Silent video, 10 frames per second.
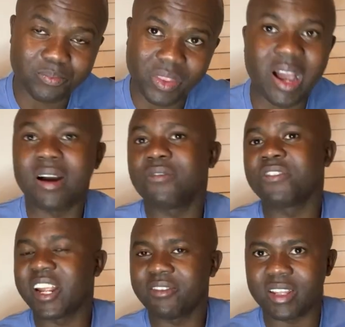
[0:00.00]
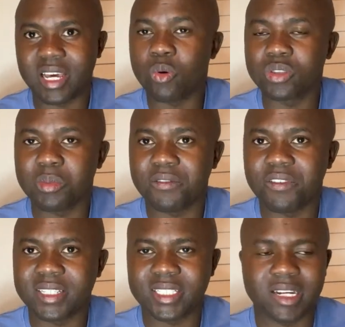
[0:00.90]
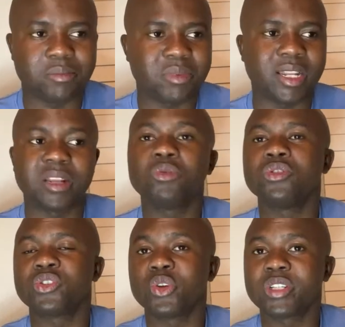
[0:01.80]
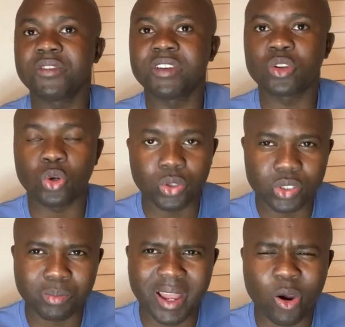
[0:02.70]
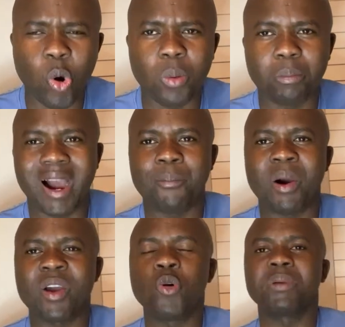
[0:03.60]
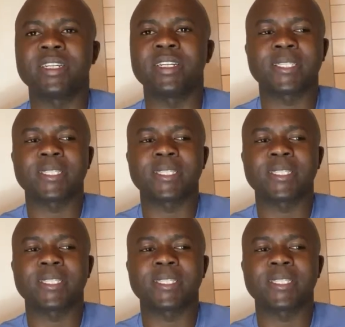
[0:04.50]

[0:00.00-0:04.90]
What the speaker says: That was my first time, and it was not even close to my home place.